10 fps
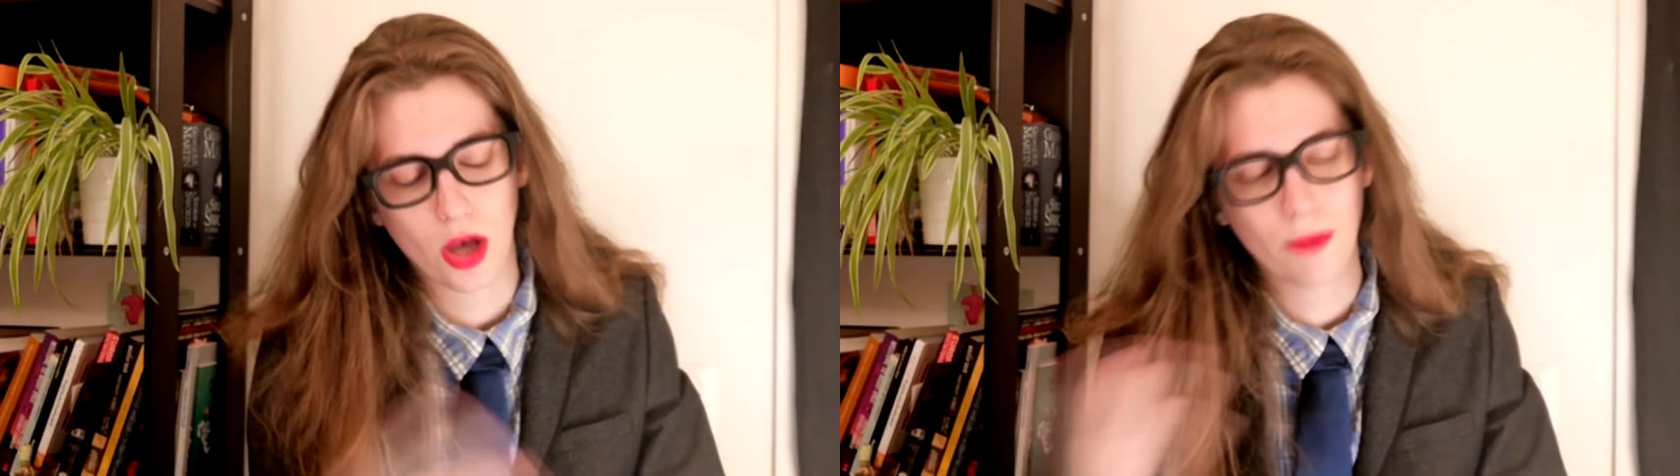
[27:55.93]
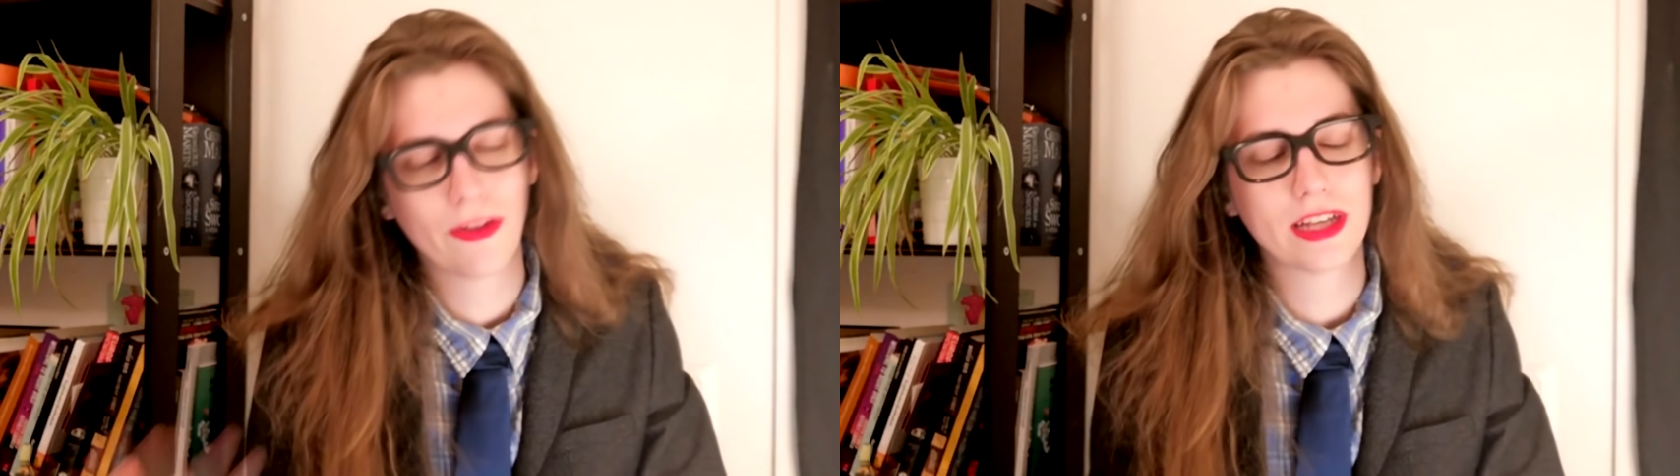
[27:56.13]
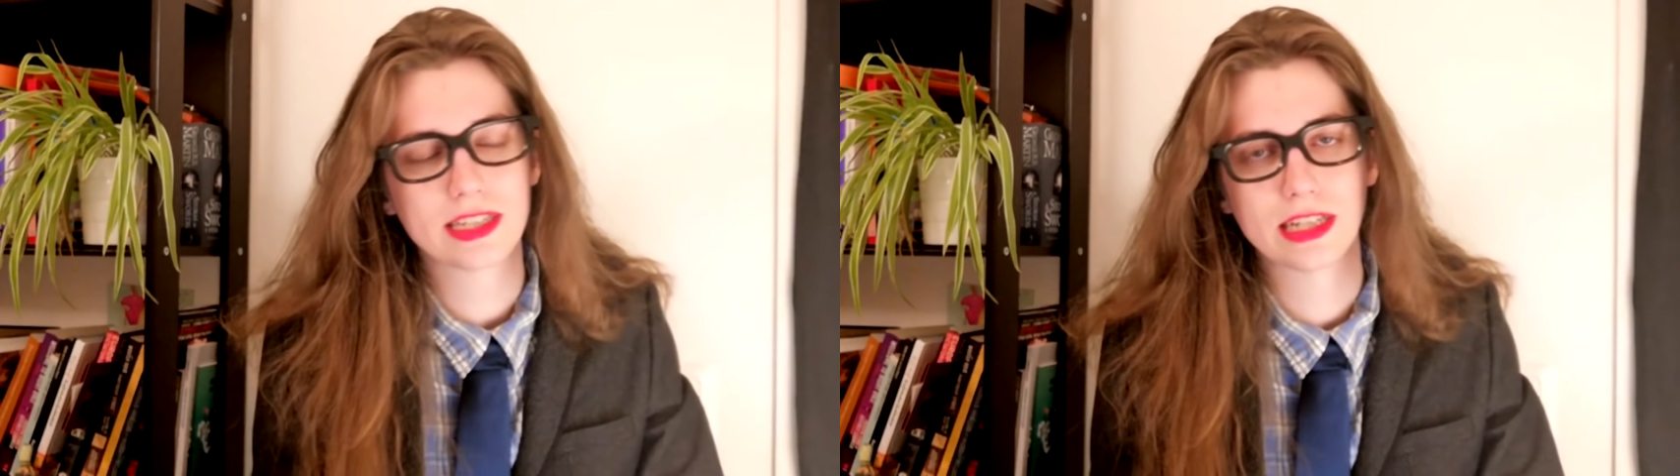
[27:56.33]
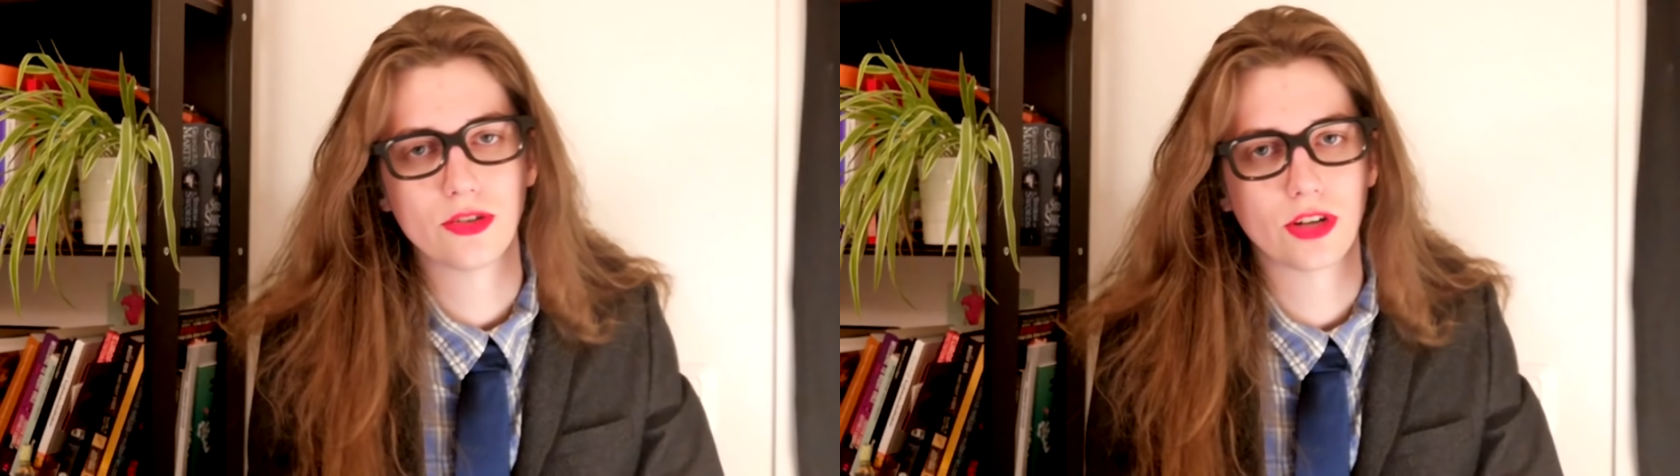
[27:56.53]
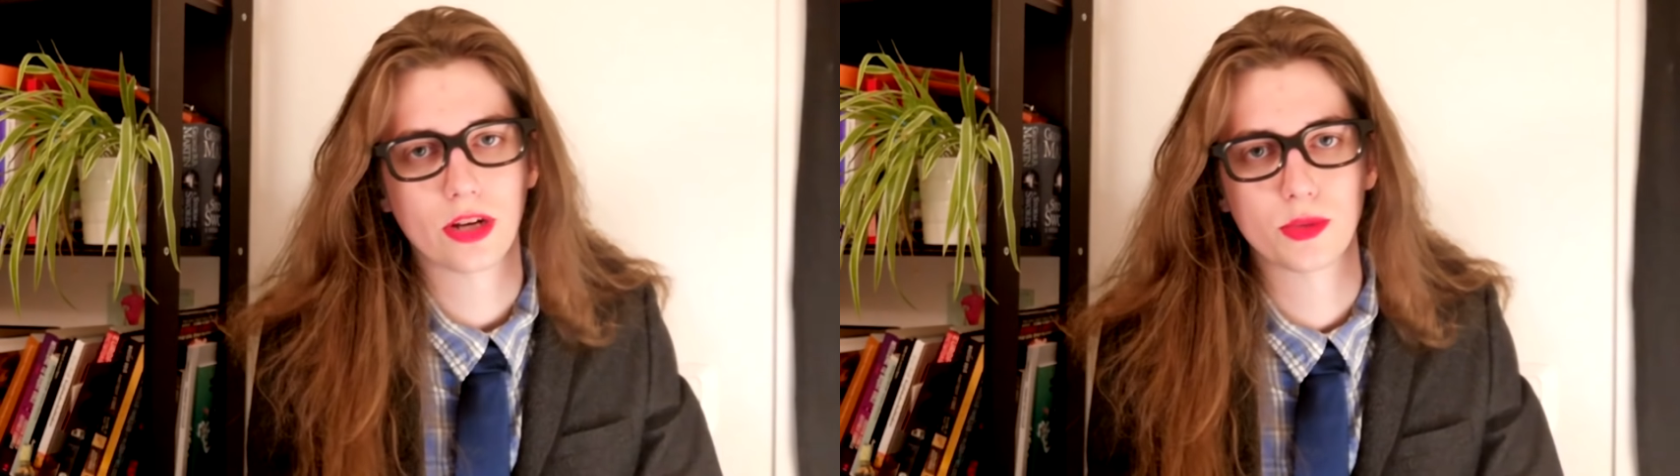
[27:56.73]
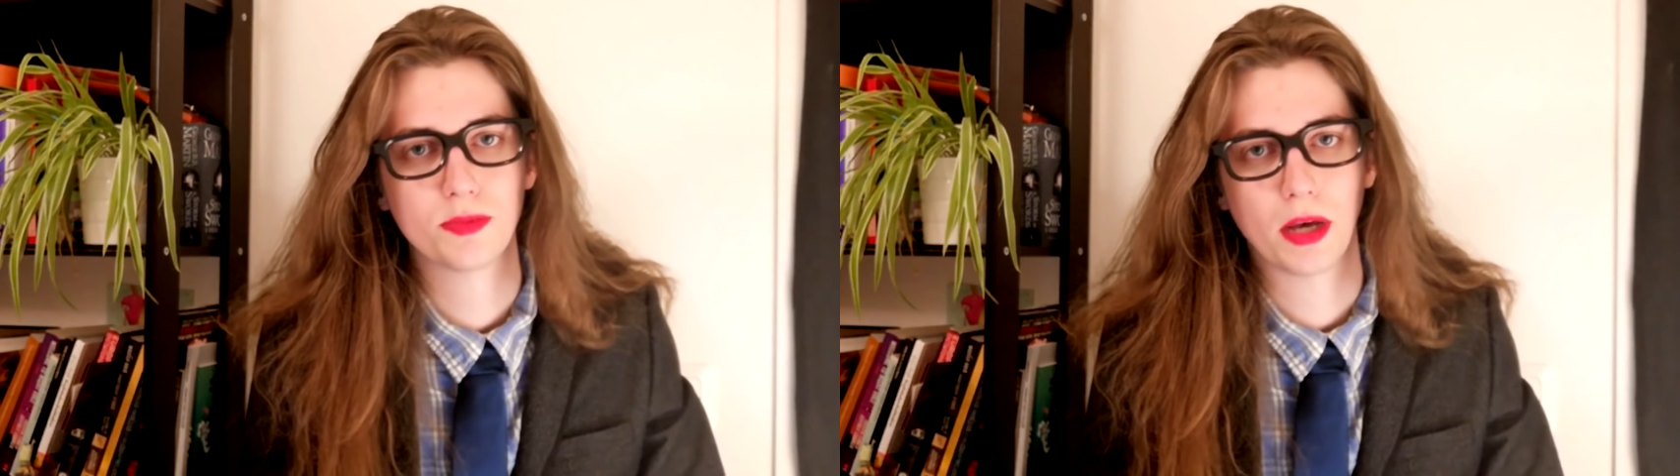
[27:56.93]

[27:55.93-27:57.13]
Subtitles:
obviously you're not